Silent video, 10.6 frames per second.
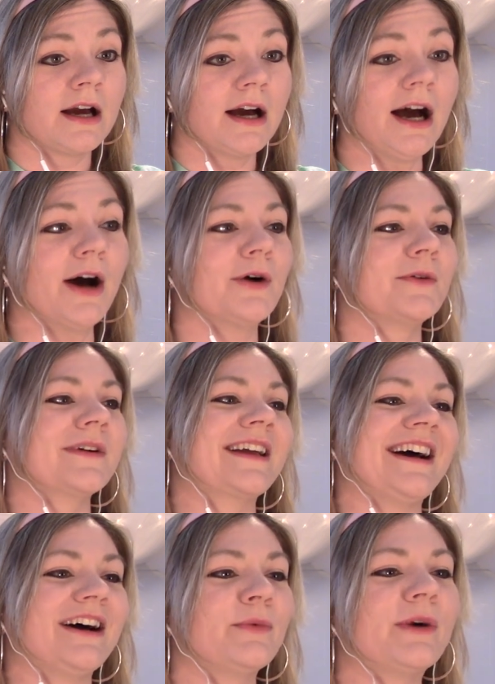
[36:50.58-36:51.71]
Oh,
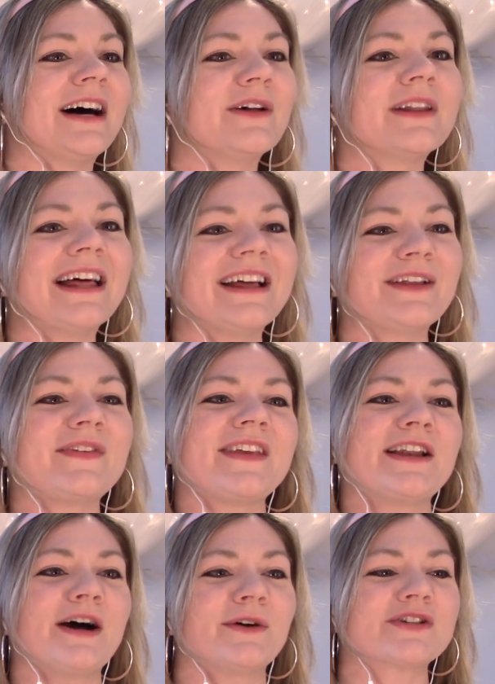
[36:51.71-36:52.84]
yeah. Well, let's, you
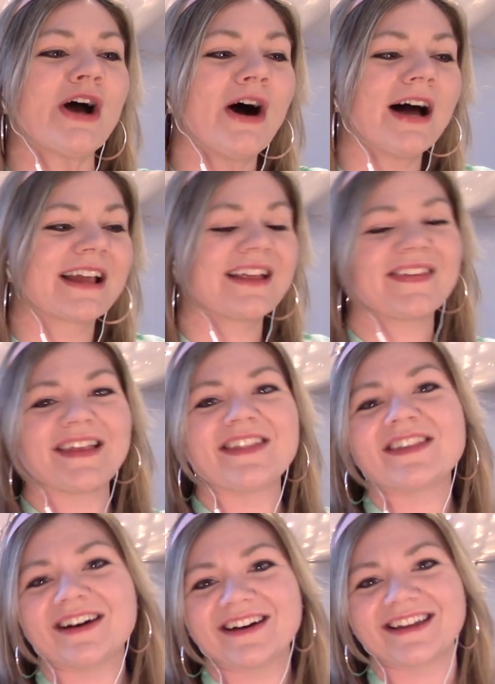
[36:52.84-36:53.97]
know, talk is
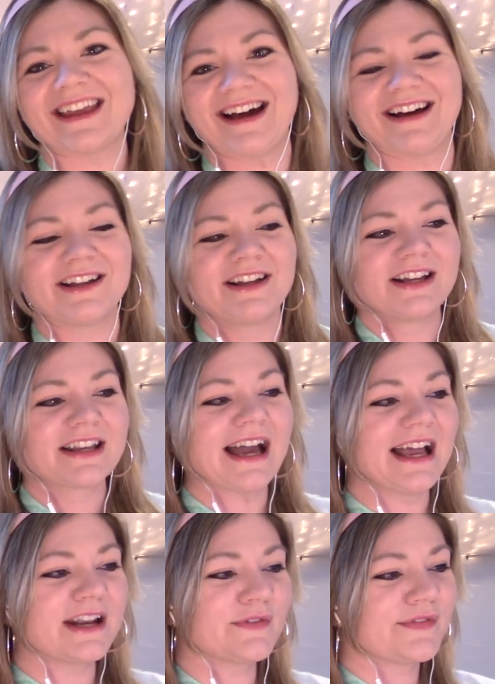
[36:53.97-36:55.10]
in the, yeah.
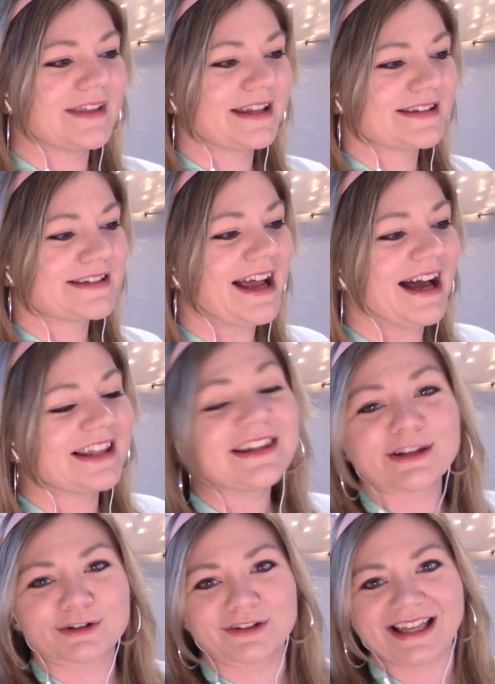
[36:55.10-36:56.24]
Kind of, not
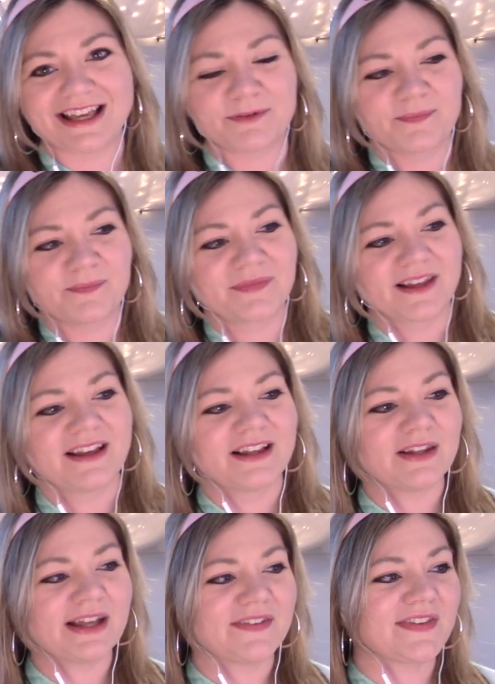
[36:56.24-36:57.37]
literally.
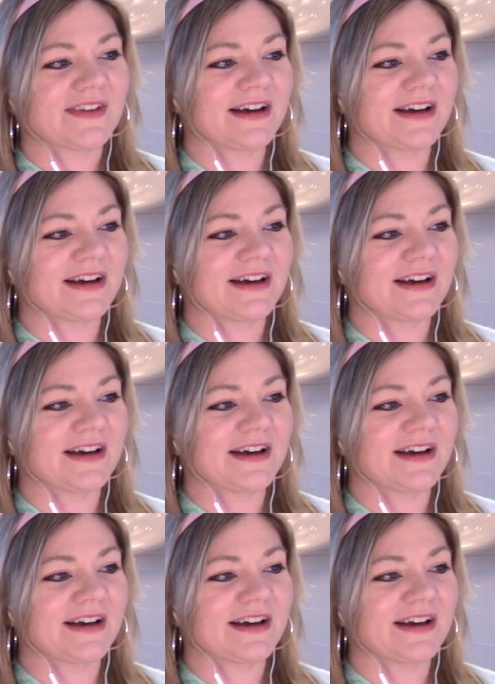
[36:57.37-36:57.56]
Let's